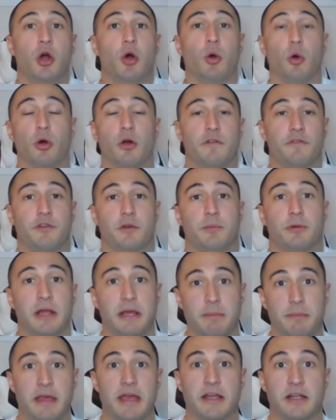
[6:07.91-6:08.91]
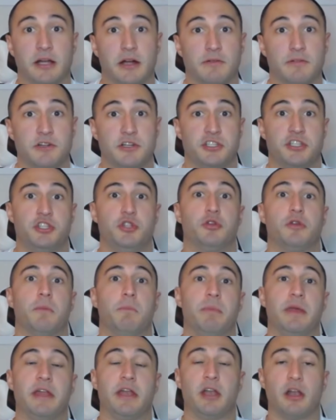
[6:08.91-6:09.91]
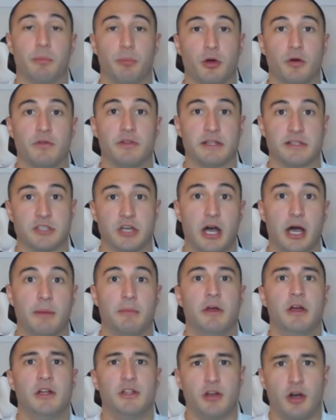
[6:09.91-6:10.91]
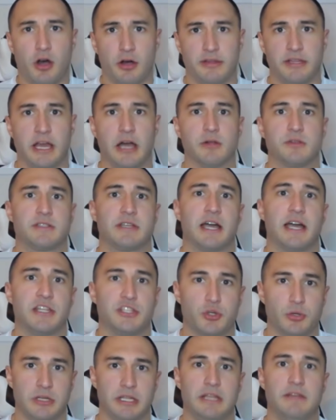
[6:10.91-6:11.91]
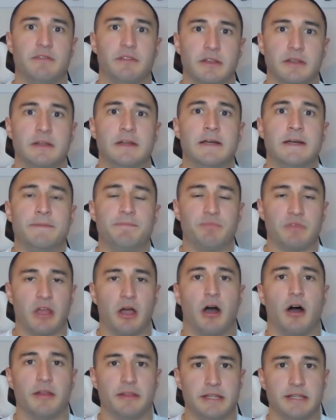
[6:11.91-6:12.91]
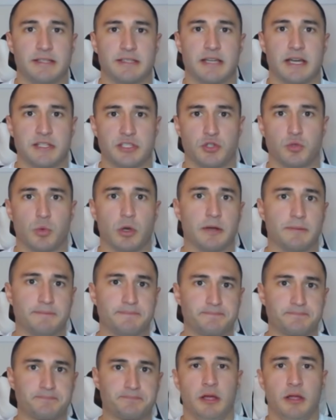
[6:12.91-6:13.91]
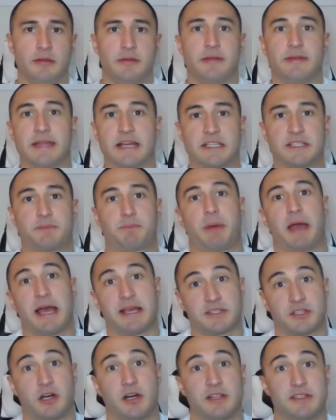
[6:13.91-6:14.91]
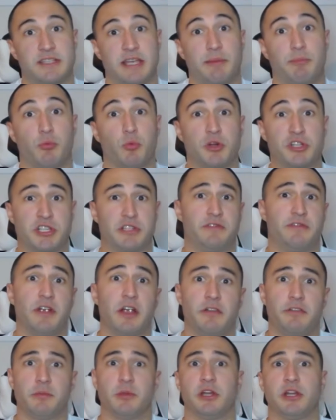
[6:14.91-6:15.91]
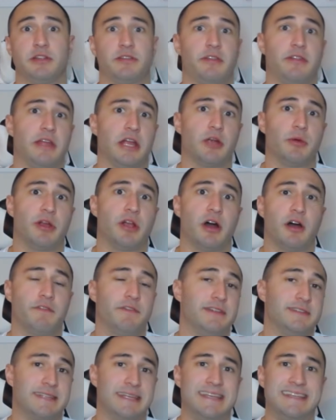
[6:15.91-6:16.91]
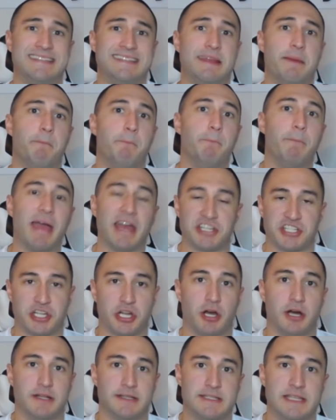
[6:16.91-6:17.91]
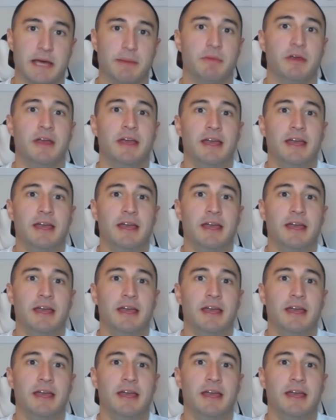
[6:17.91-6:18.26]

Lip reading: Or if you're playing man coverage, you can beat it up over the top on the outsides or even on the insides as well. The next pass concept, which is very familiar to the air raid offense, is the mesh concept.